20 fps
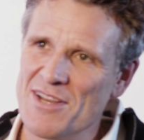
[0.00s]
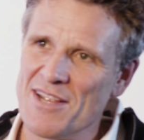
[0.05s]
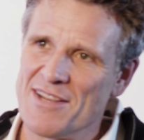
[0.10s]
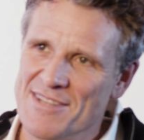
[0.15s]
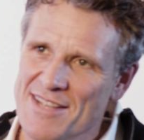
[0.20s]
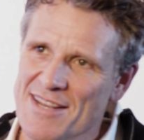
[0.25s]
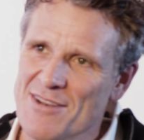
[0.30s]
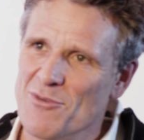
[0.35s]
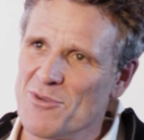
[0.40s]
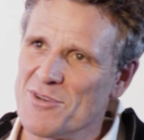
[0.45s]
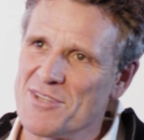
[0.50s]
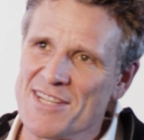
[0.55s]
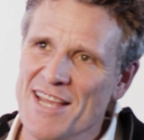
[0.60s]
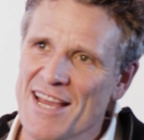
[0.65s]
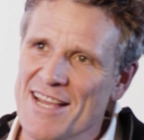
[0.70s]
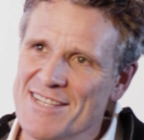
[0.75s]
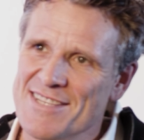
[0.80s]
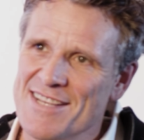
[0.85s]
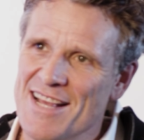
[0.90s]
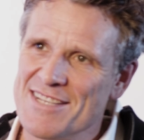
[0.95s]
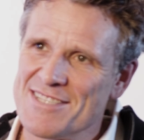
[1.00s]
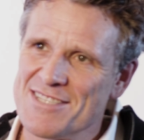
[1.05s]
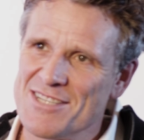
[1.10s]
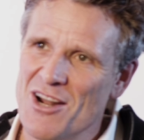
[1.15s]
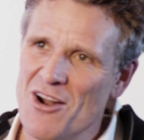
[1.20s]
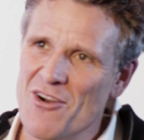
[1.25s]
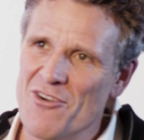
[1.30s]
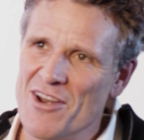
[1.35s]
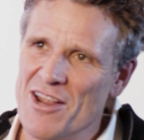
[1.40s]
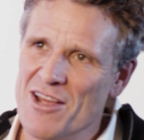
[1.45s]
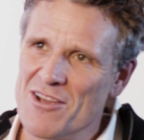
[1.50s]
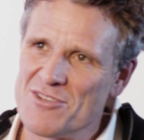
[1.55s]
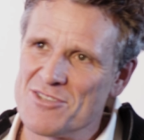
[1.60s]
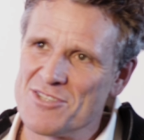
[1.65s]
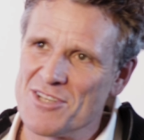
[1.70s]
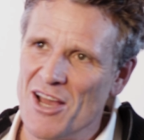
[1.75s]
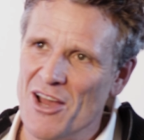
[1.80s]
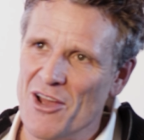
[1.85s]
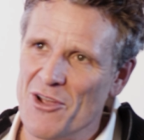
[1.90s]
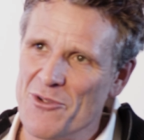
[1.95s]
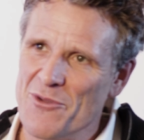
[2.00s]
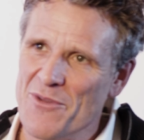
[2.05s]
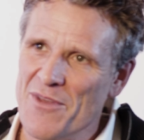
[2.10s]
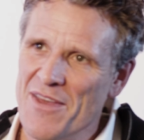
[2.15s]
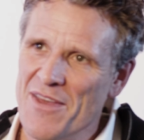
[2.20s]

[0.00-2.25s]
It didn't want to get into that scenario. So